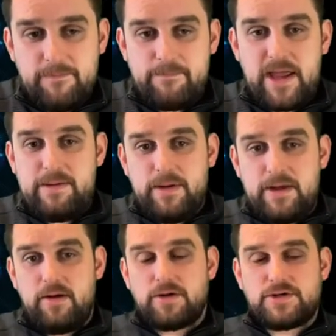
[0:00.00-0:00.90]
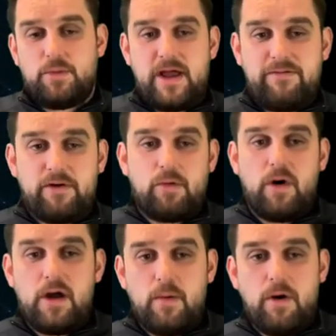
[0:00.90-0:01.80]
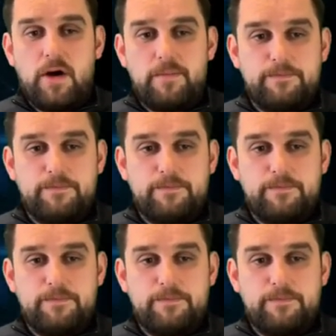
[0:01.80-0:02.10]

may be locked away for quite a while.